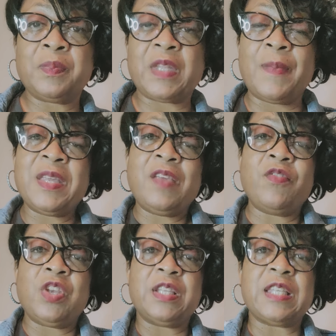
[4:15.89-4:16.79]
I'm gonna give you
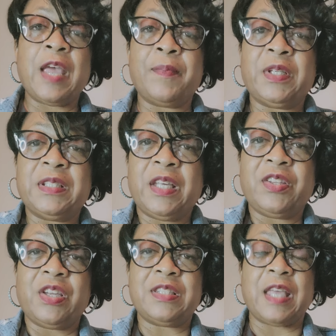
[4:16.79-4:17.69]
another
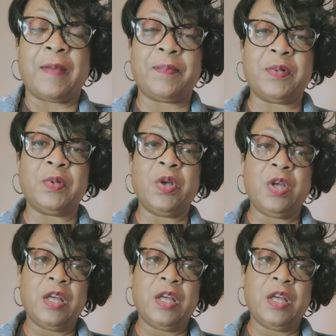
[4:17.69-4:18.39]
example.